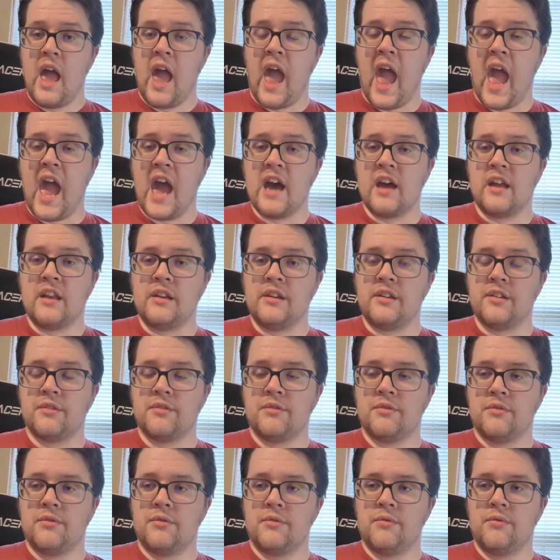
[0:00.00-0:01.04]
And
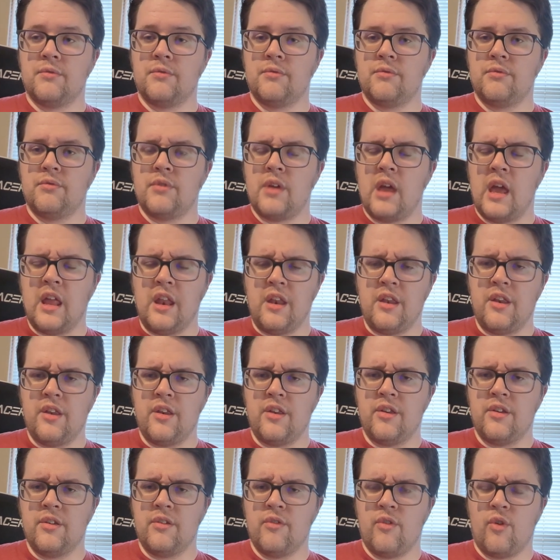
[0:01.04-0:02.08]

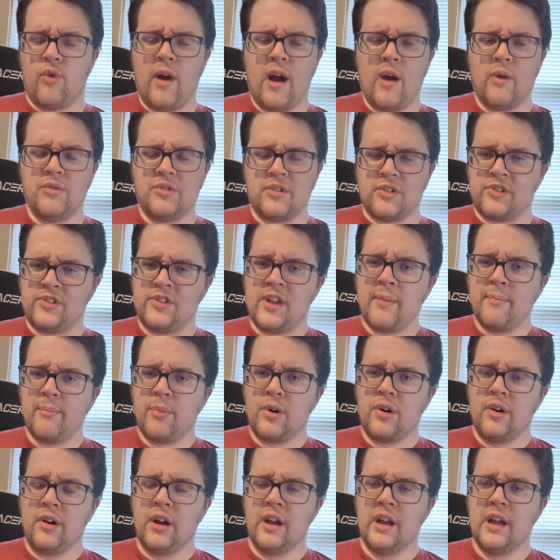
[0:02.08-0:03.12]
in around
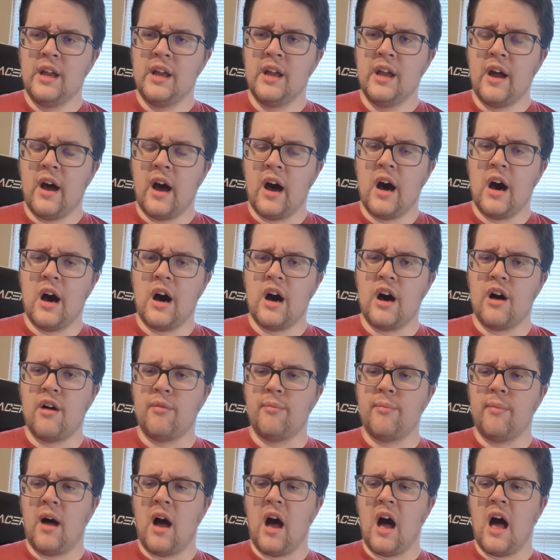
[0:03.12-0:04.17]
December, after